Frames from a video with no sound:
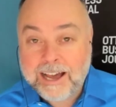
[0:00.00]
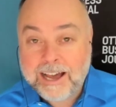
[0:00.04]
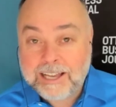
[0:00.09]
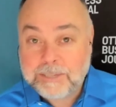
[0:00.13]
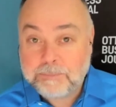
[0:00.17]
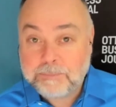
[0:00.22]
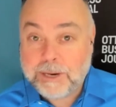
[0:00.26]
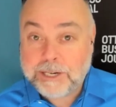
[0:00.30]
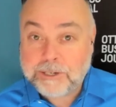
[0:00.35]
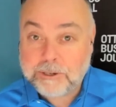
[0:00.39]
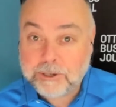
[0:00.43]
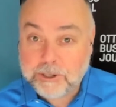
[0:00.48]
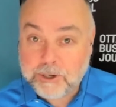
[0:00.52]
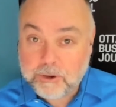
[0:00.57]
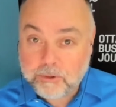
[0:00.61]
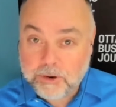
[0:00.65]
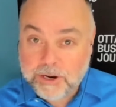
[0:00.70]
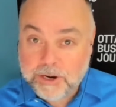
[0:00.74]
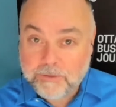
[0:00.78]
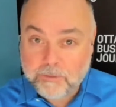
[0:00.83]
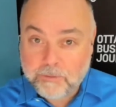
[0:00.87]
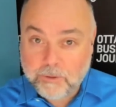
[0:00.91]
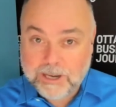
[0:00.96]
special
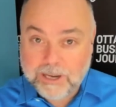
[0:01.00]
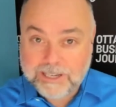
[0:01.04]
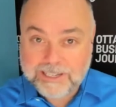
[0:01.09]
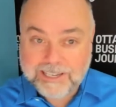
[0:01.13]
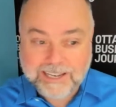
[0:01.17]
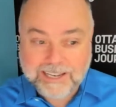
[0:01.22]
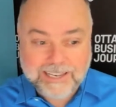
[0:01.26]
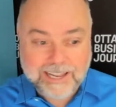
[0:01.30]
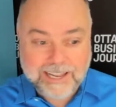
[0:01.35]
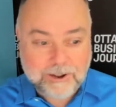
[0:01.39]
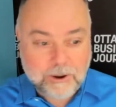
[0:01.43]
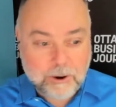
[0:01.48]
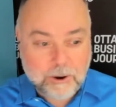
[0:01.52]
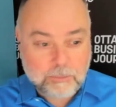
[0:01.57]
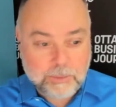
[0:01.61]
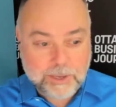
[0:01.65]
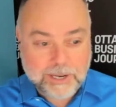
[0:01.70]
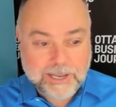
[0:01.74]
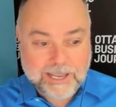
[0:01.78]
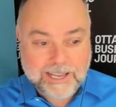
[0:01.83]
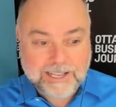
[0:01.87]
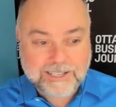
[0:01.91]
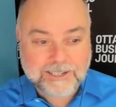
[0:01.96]
treat for us at
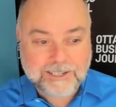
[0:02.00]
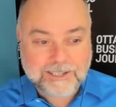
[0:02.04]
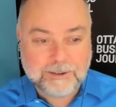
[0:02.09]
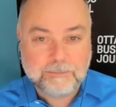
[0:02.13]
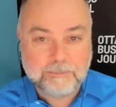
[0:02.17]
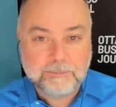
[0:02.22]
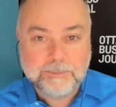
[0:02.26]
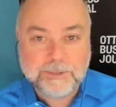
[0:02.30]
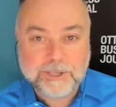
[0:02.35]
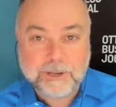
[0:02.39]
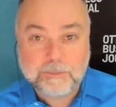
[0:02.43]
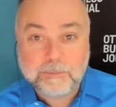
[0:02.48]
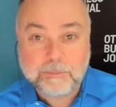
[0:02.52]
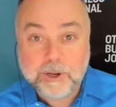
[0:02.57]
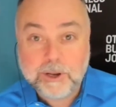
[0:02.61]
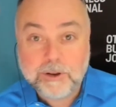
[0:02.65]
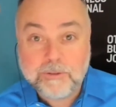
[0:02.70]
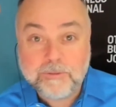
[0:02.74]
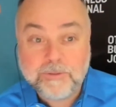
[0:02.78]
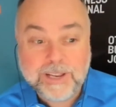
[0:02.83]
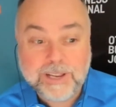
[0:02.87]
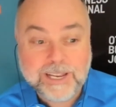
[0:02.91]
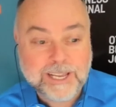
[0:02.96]
Techopia to get some
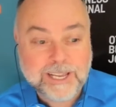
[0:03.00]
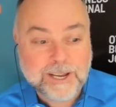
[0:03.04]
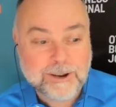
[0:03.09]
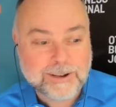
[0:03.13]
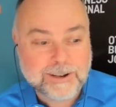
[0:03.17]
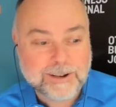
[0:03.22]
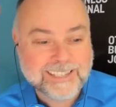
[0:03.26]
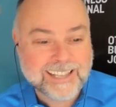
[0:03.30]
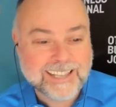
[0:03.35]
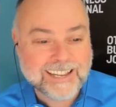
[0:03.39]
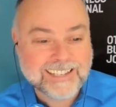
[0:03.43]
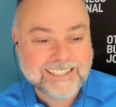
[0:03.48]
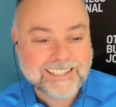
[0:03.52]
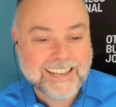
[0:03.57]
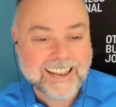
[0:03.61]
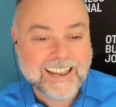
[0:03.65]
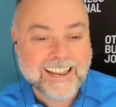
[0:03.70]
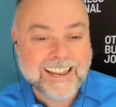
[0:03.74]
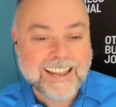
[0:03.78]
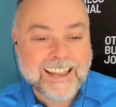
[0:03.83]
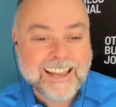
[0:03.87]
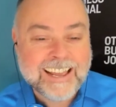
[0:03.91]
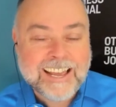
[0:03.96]
good video, as they
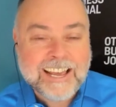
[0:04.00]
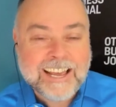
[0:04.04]
say.